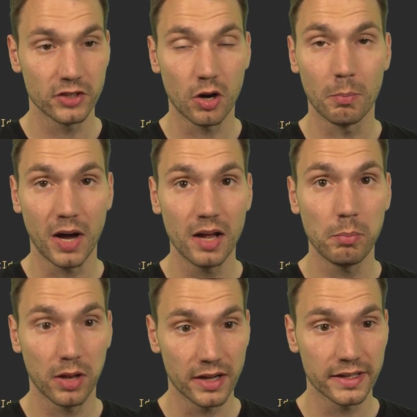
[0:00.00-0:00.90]
compile
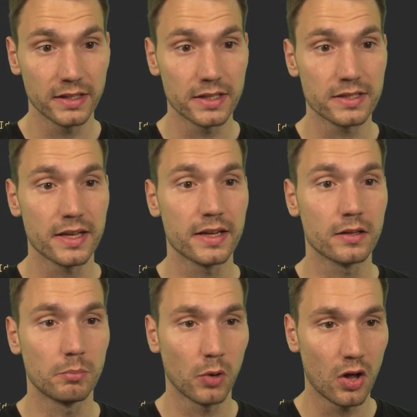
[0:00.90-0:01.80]
plugin and
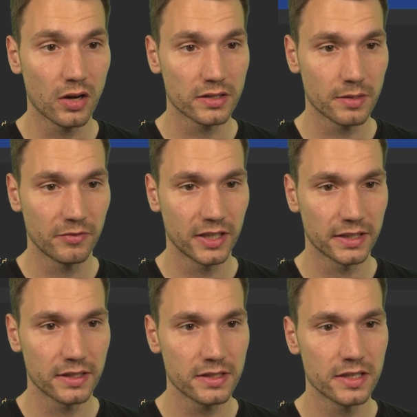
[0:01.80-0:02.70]
say block something
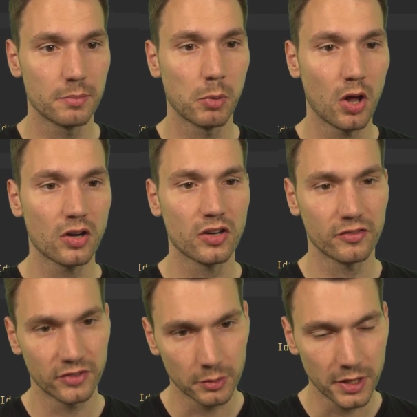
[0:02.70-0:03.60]
like this here, block
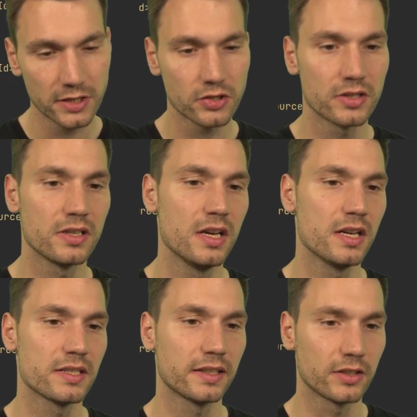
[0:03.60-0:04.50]
configuration,
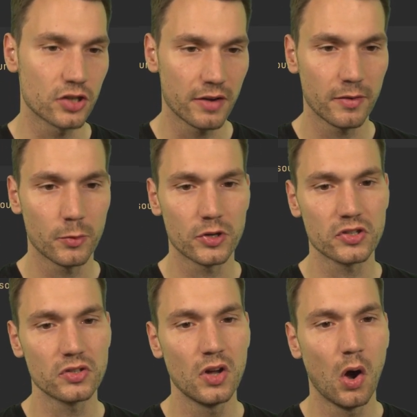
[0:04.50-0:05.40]
set the Java
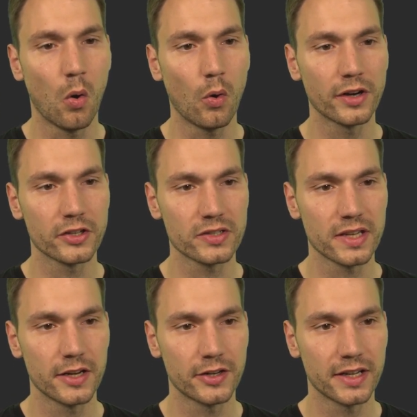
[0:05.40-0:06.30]
version, or you
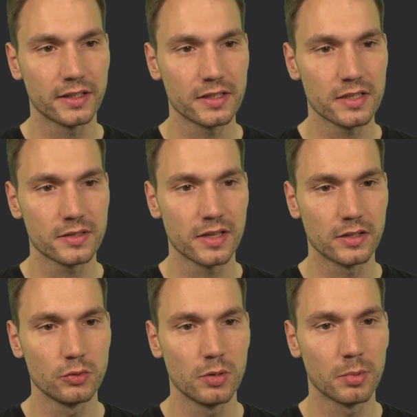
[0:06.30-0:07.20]
say, okay, this is
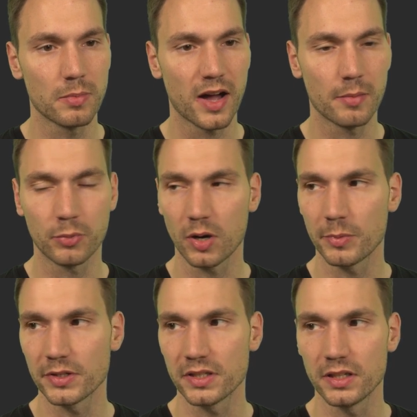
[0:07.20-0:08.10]
doable via
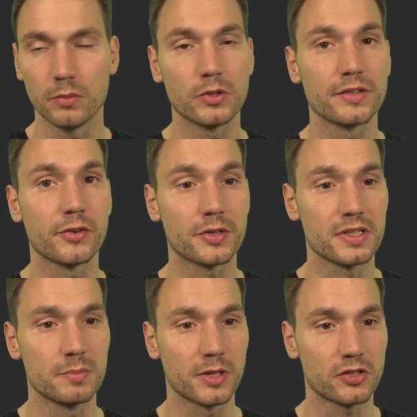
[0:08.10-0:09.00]
property, which of
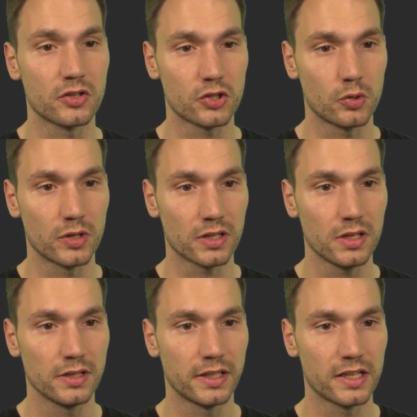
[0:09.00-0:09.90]
course is much shorter.
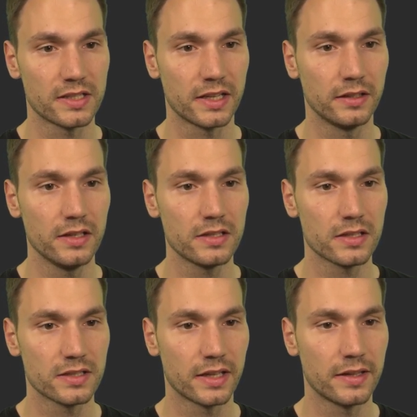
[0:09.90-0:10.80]
Then I set this,
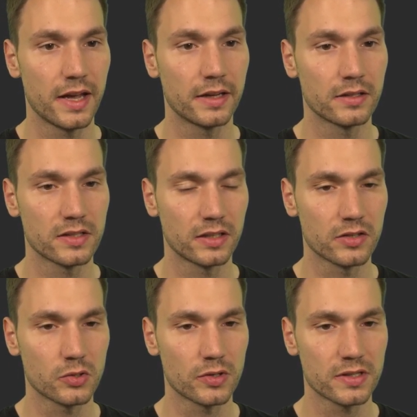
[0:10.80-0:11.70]
set that, set
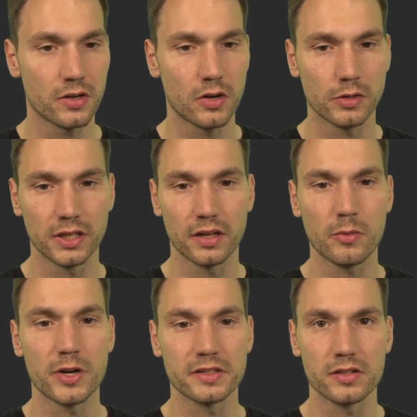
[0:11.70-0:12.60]
the source encoding,
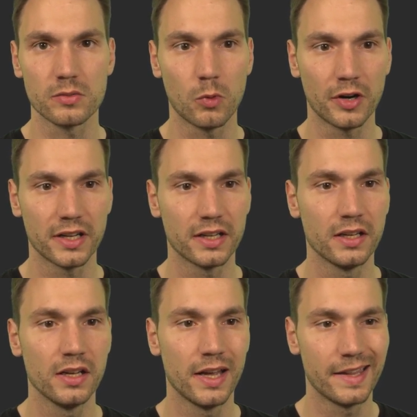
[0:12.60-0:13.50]
otherwise there's a warning,
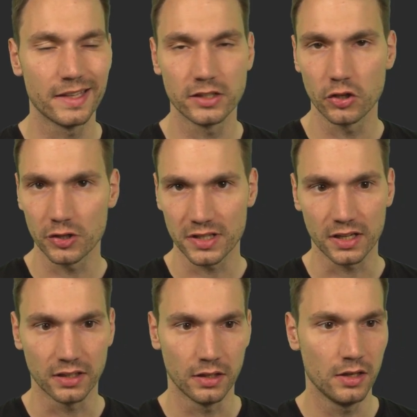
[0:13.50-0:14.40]
and then you're
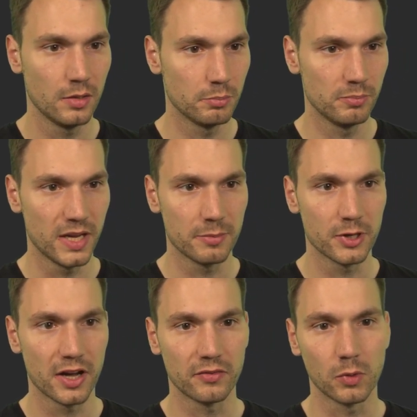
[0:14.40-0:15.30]
done. Maybe
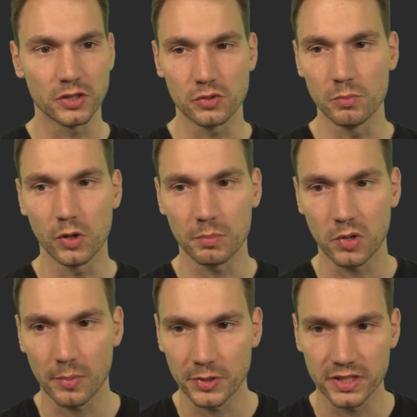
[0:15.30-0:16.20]
you have 1, 2 more
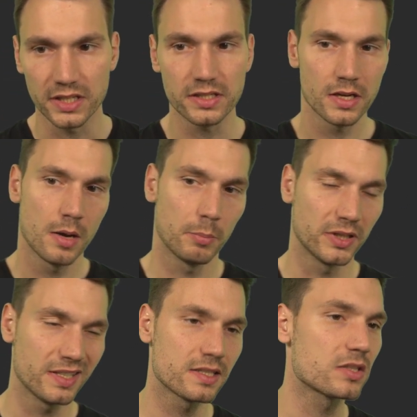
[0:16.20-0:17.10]
properties,
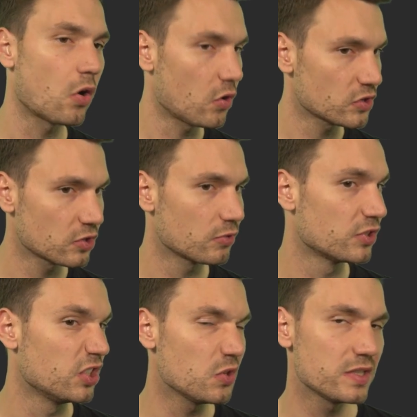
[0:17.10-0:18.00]
but this is also
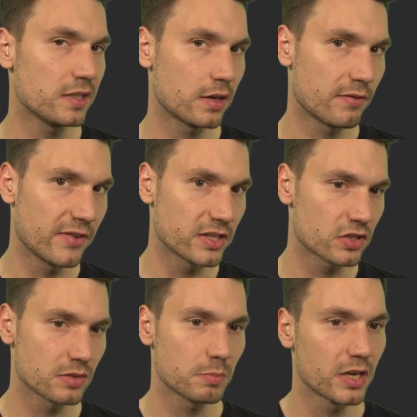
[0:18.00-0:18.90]
using the
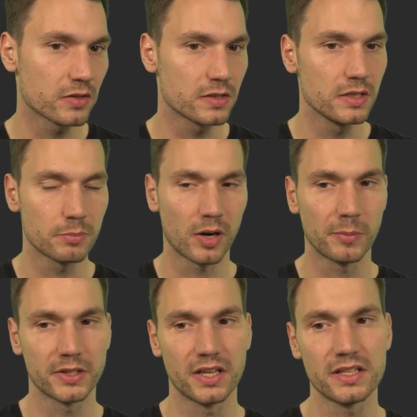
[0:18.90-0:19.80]
convention because these
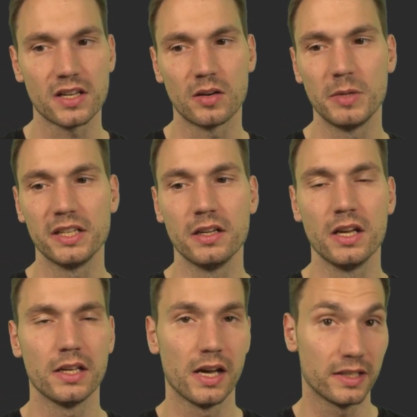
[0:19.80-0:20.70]
properties are being
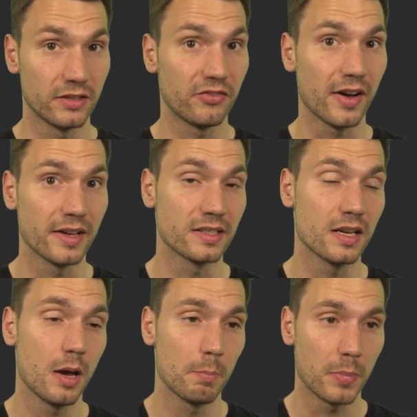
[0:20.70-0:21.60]
defined
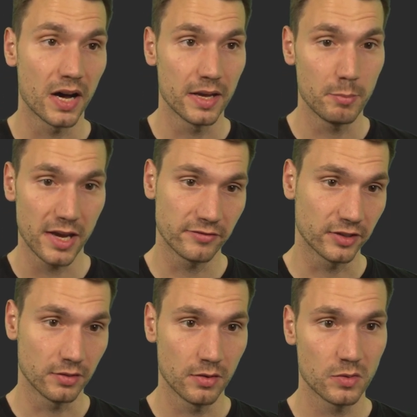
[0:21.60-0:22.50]
by
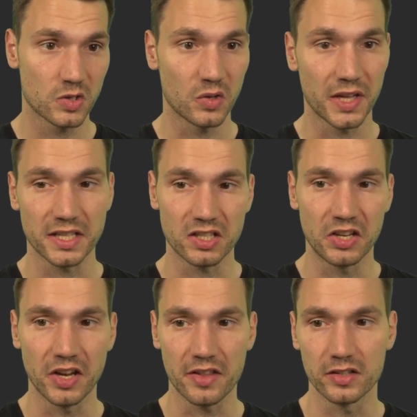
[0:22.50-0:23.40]
Maven. So that's
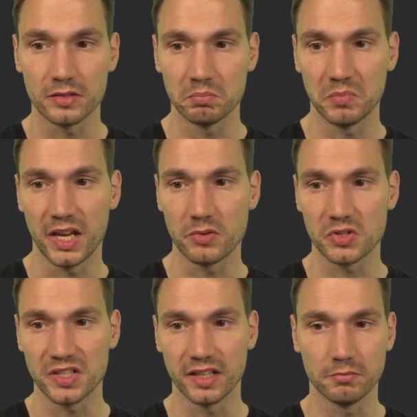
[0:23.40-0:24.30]
another
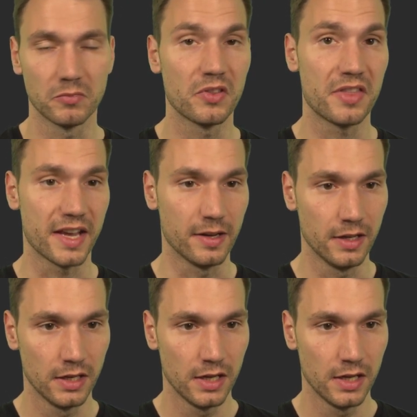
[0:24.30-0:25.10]
interesting thing.